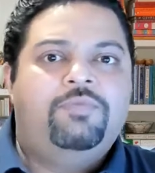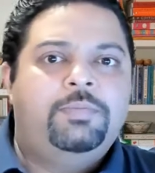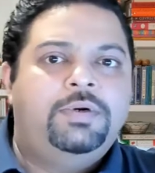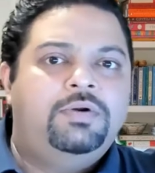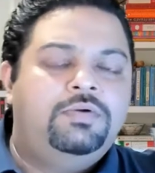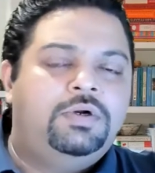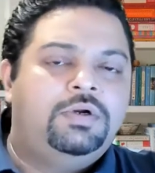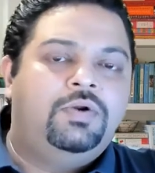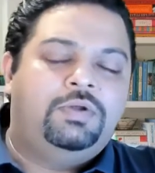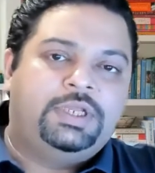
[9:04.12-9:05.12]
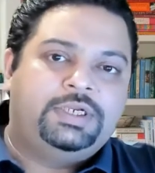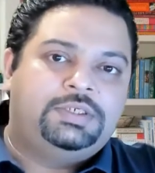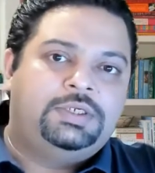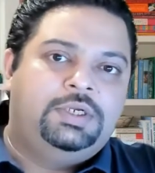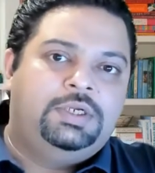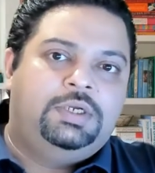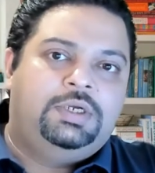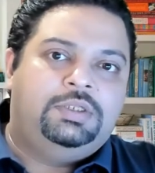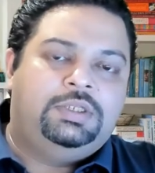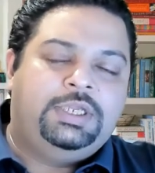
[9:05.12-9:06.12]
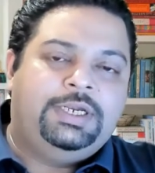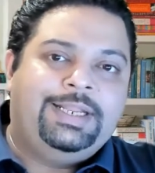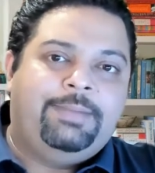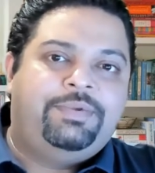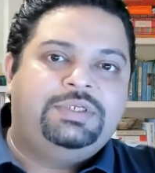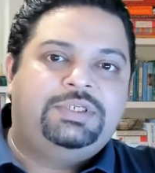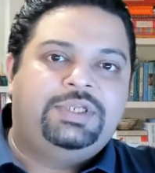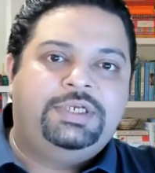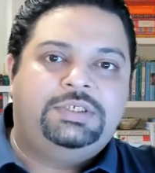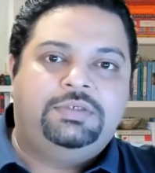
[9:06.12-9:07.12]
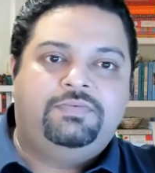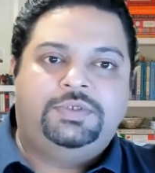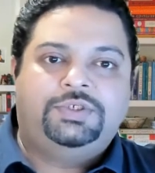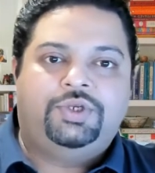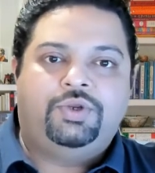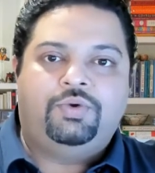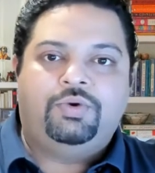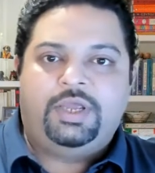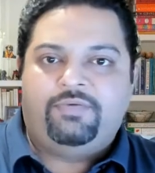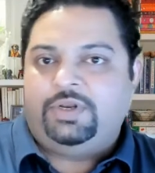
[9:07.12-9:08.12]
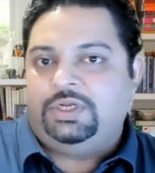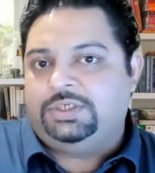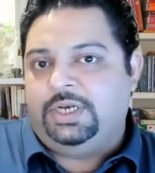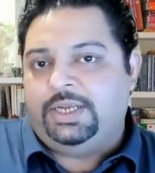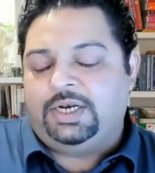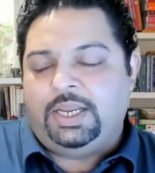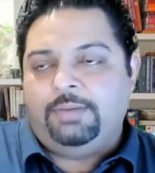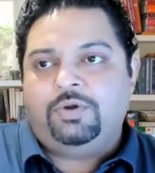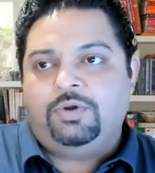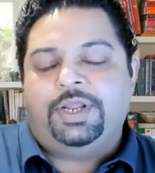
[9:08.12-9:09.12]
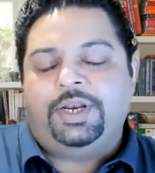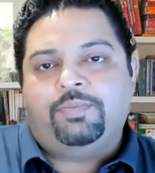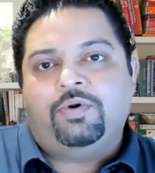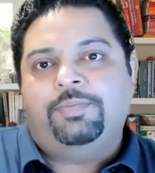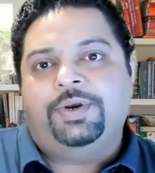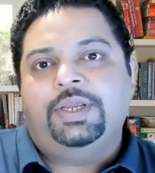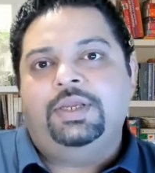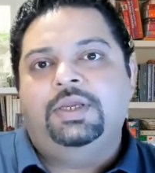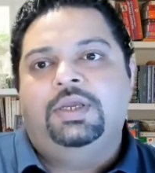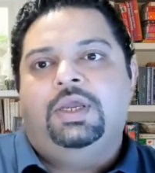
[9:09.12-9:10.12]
of people do not know that the depreciation which you have initially claimed on any property